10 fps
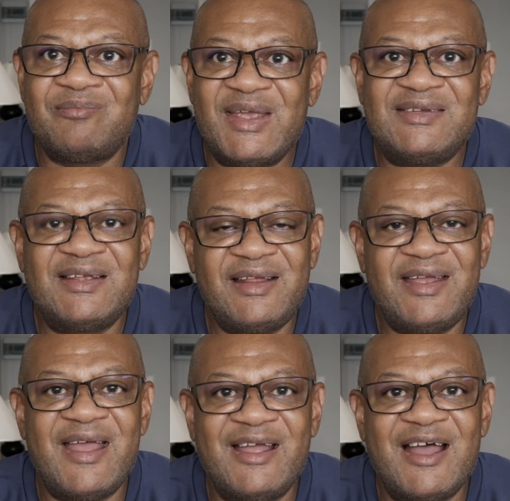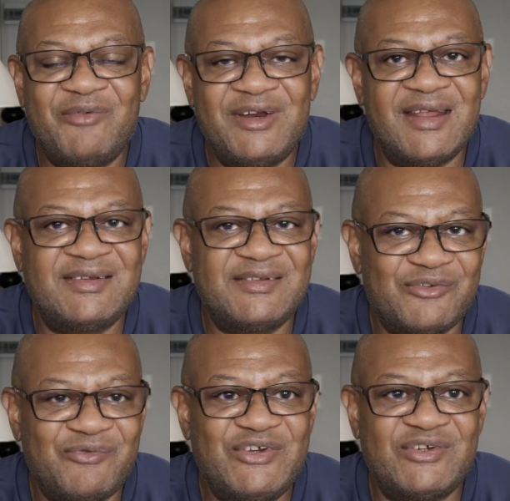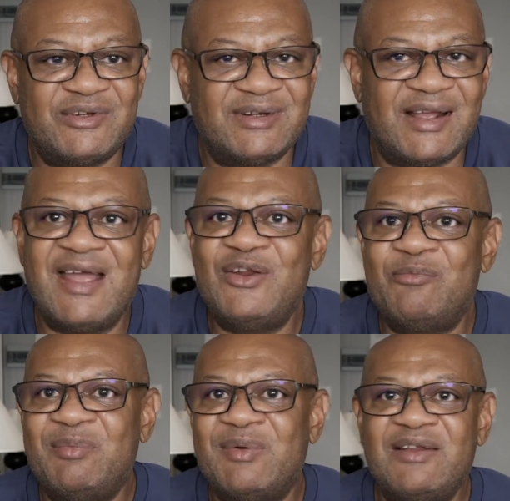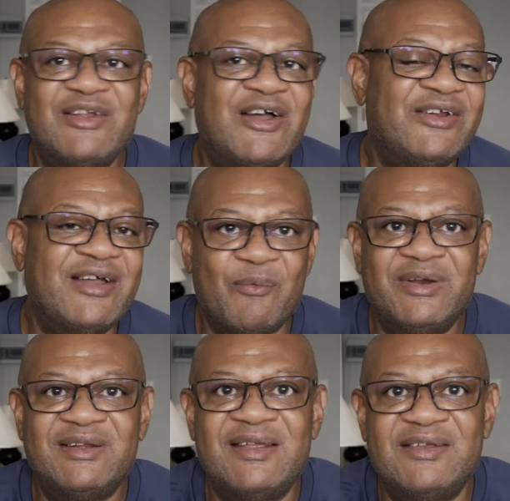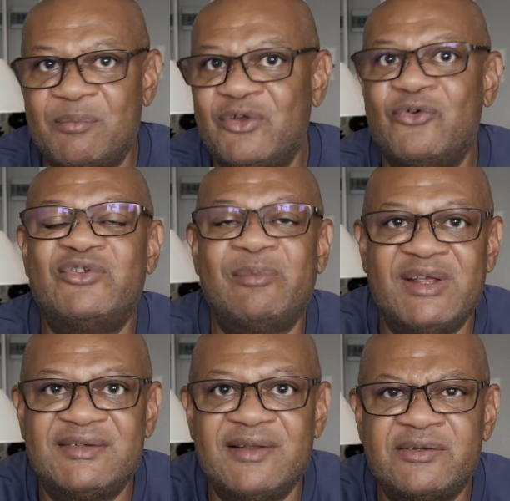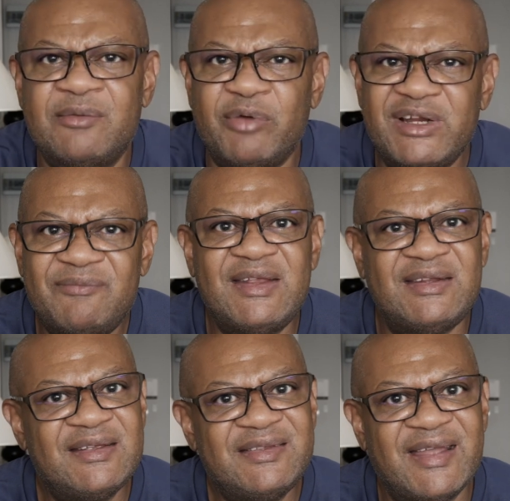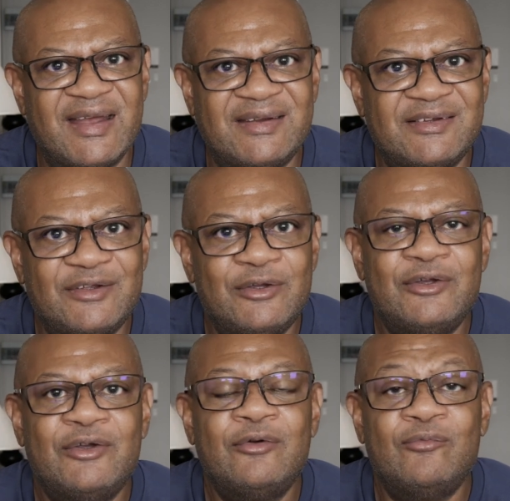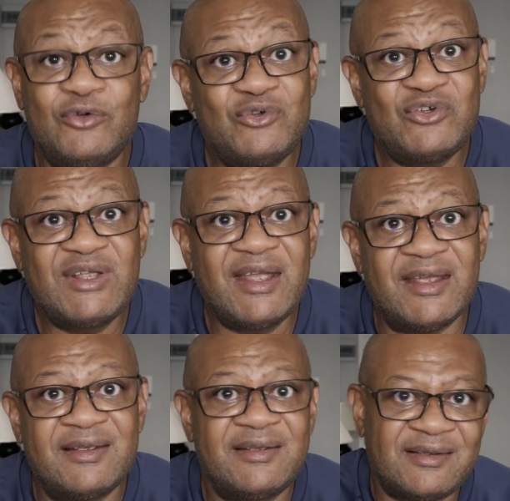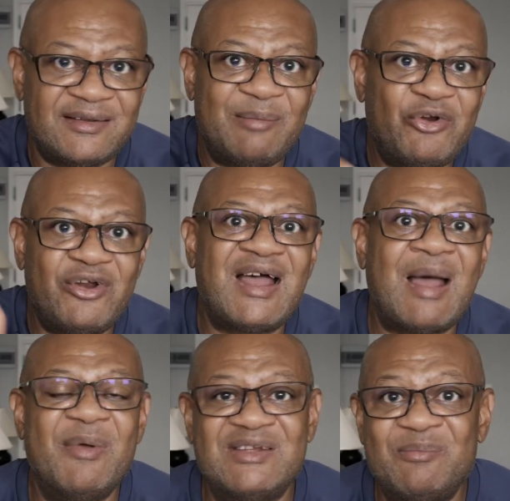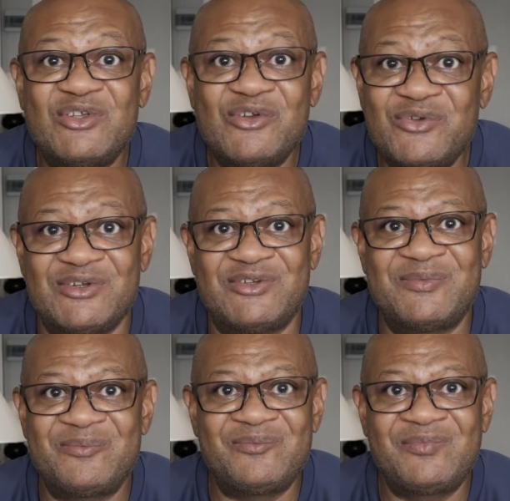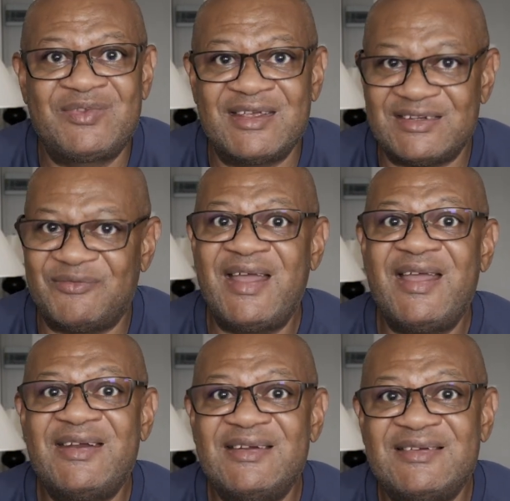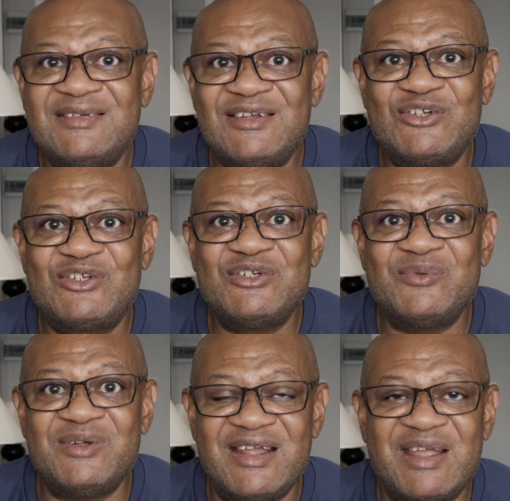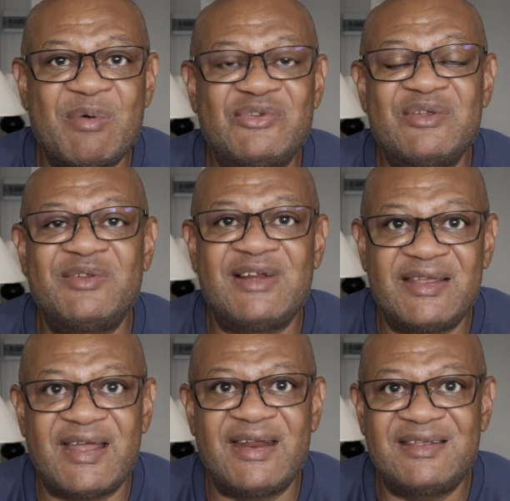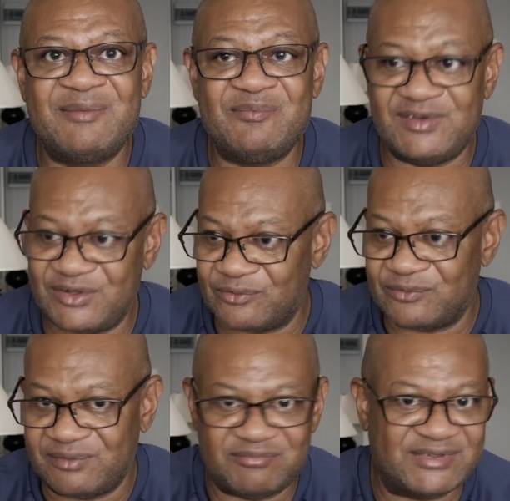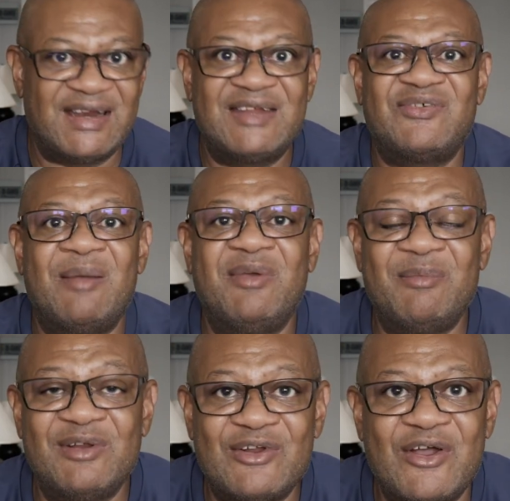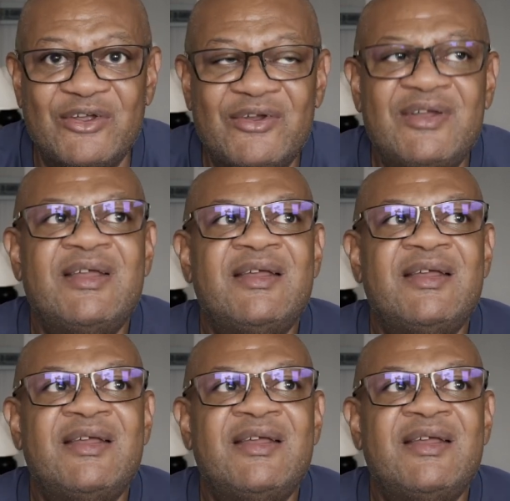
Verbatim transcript: basically hang out for the next iteration. I know people like, nah, nah, I want the things, I'm gonna go someplace else. But if they did that, would you stay? Let me know in the comments, I'm curious. Because if I had a Z6 II and they come out with something like that to keep, you know, satisfy me a little bit longer,